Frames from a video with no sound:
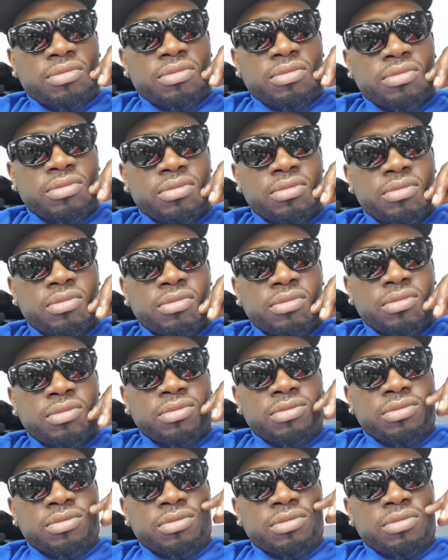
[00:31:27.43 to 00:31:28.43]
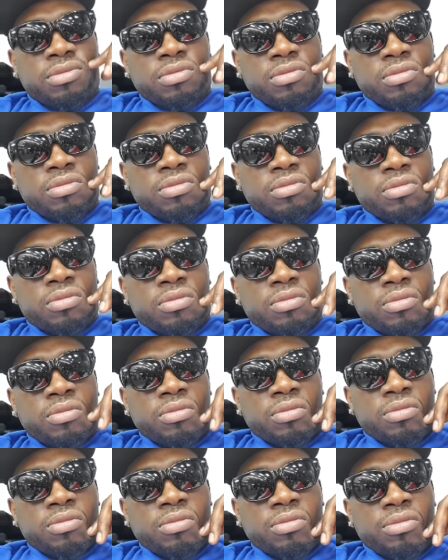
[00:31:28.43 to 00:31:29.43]

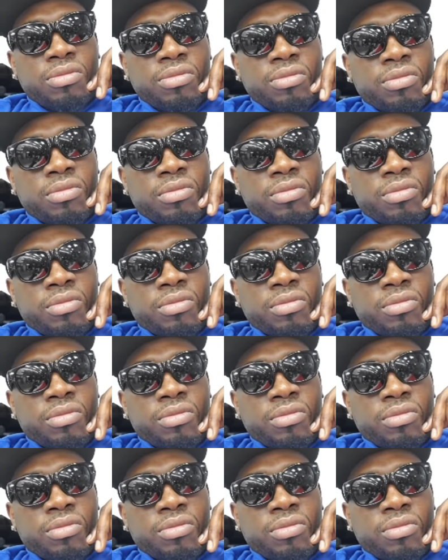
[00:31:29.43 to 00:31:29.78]
(no one is talking)